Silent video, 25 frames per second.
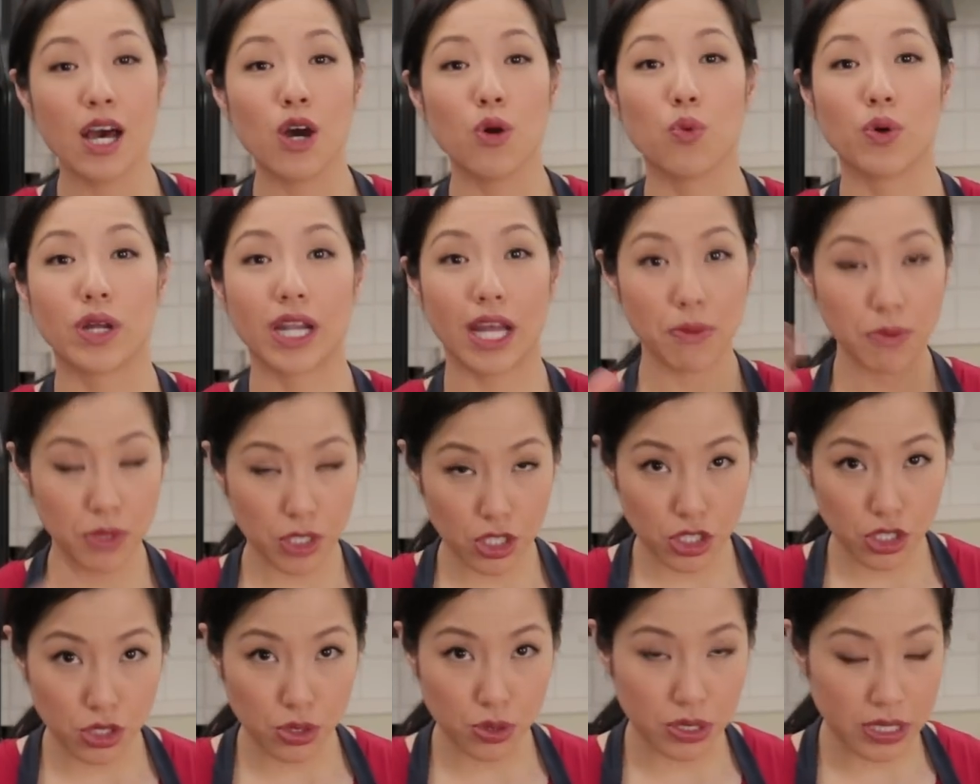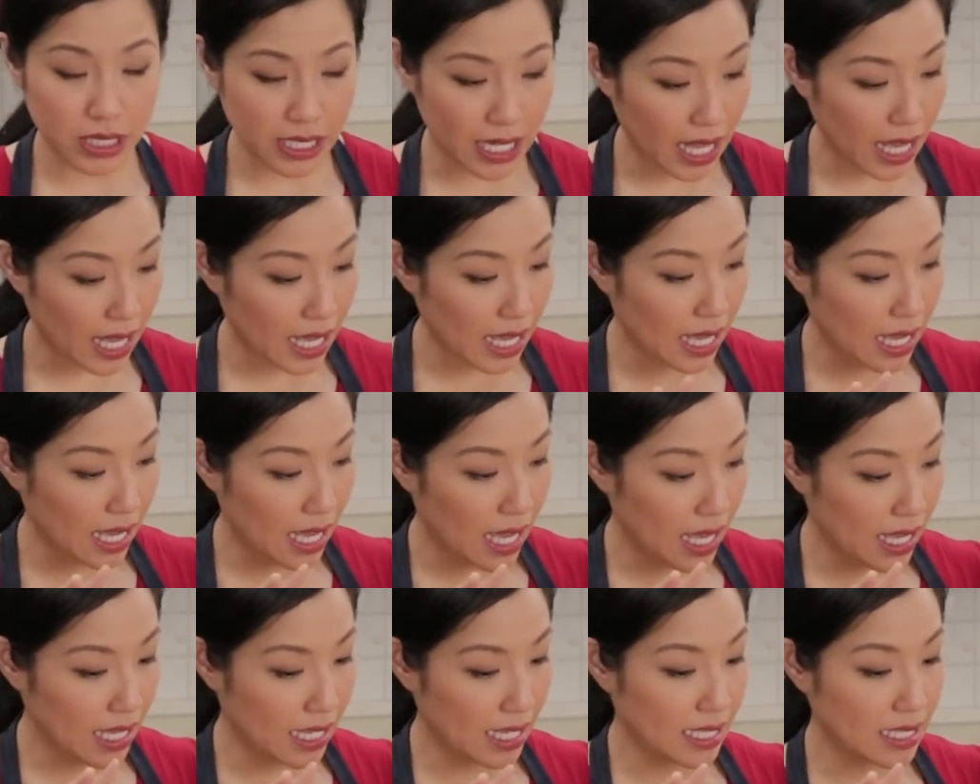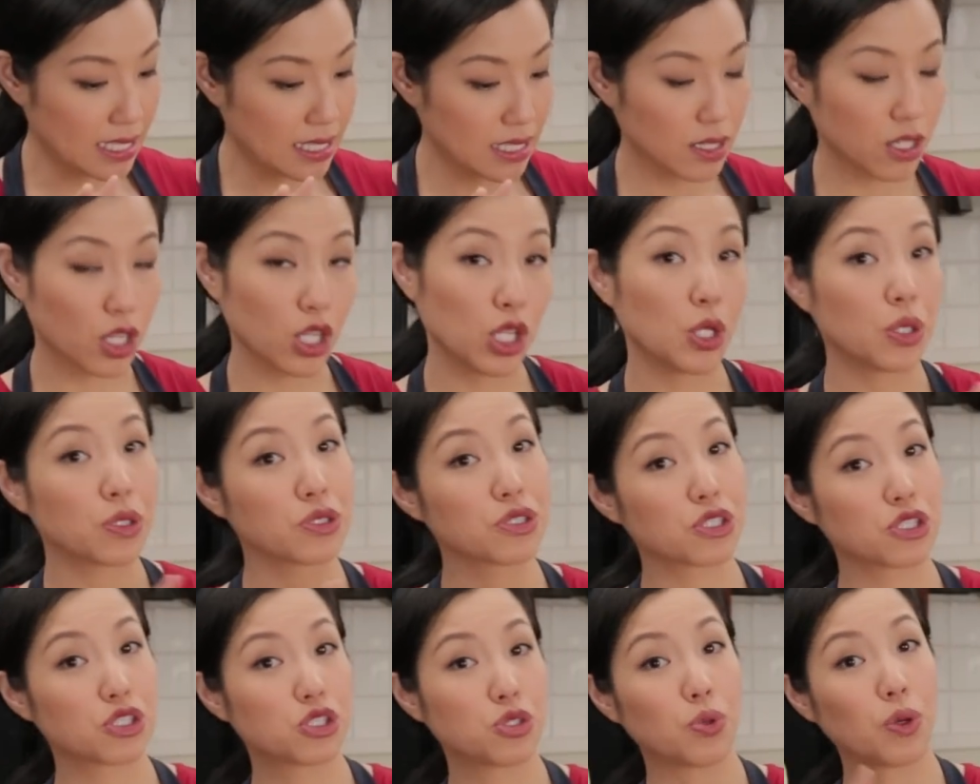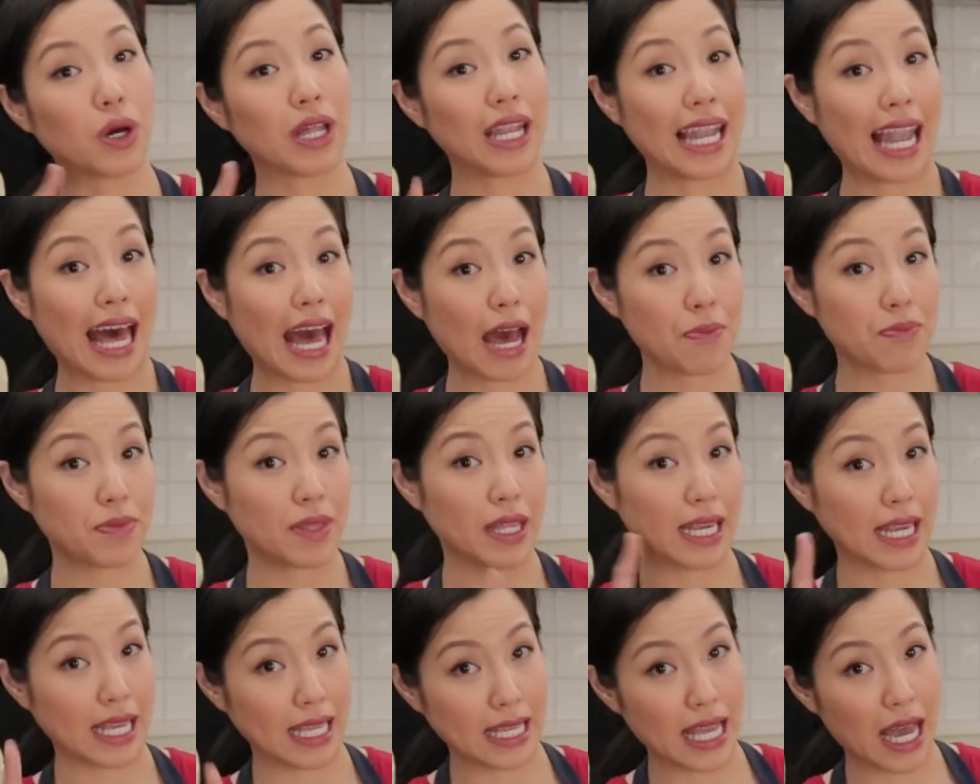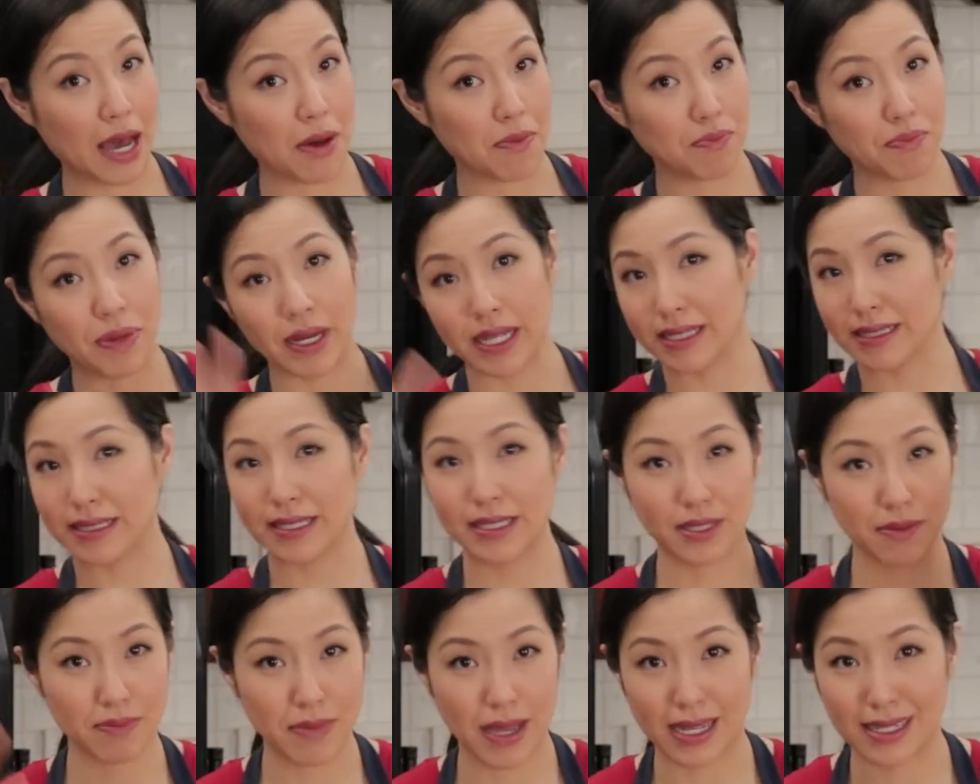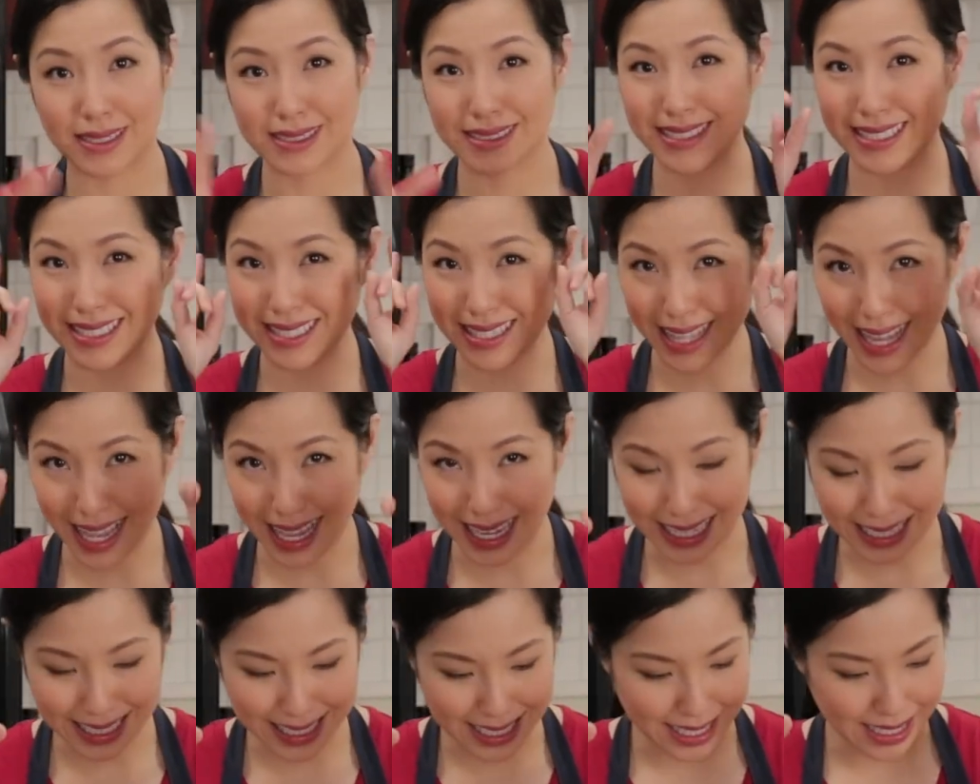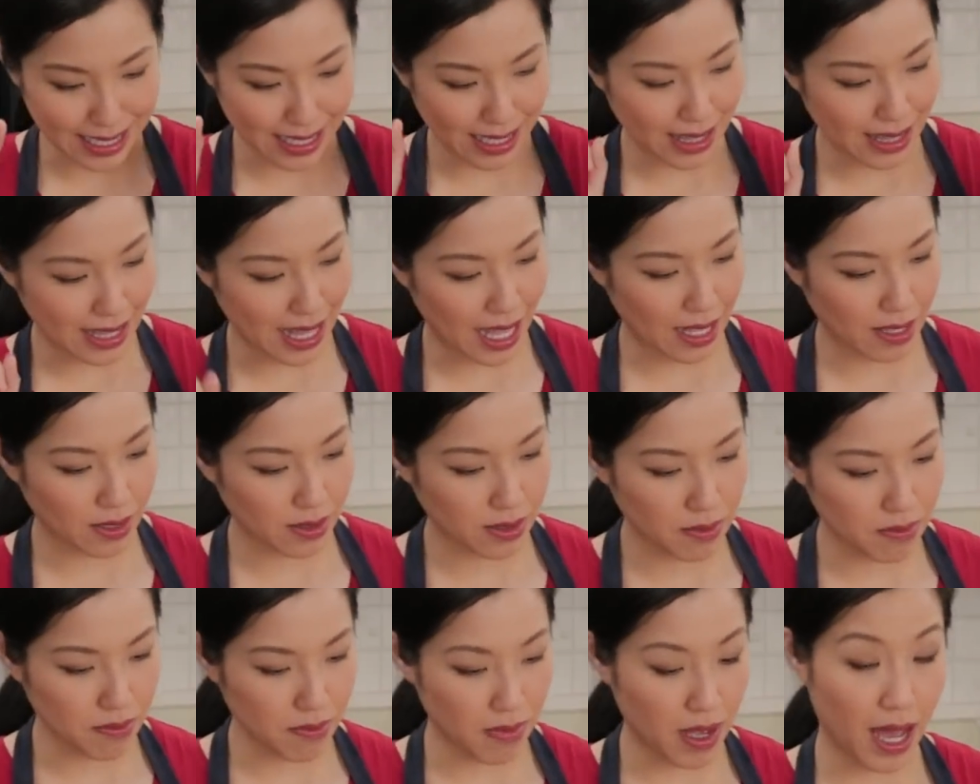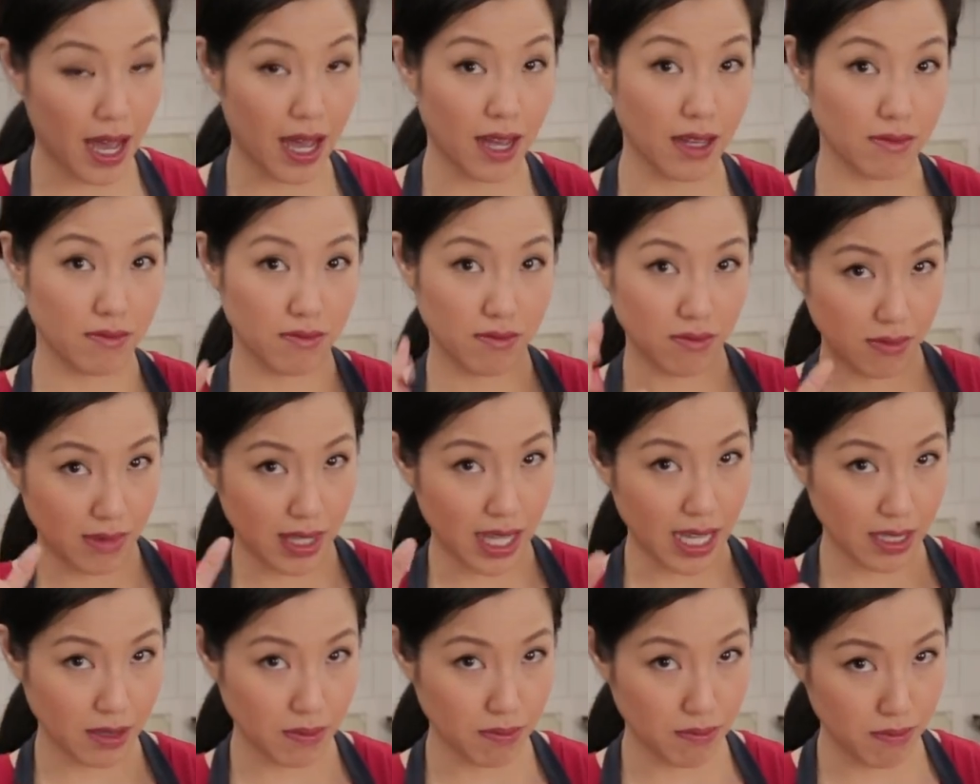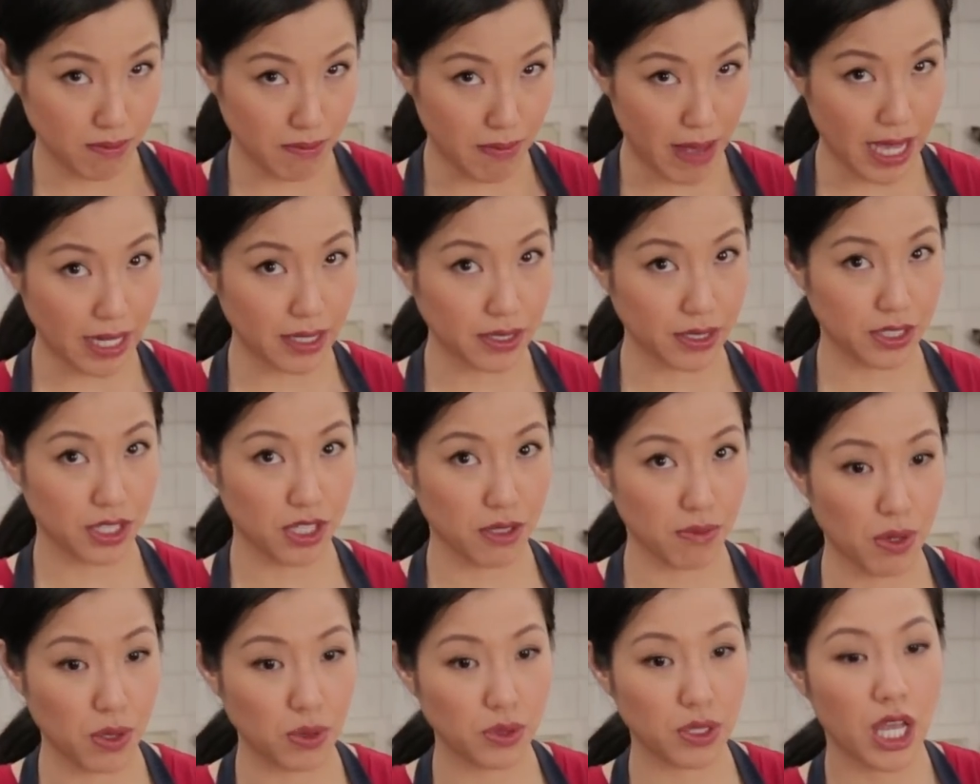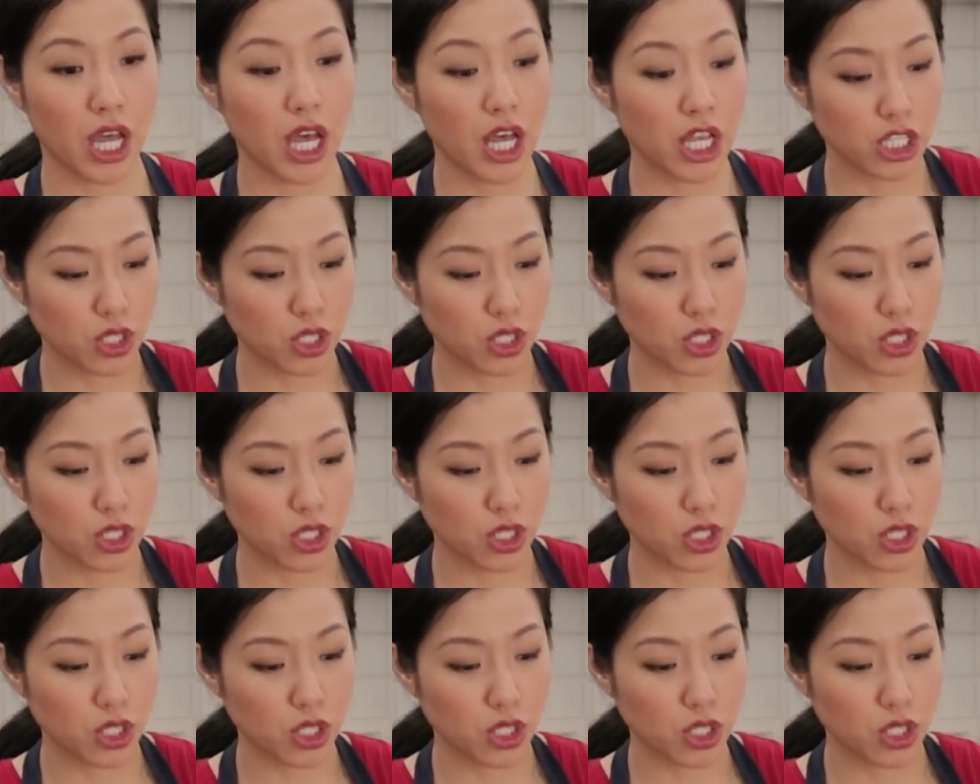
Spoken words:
What I'm going to do today is closer to a laab than a yum, but it doesn't matter, just the idea that matters the most.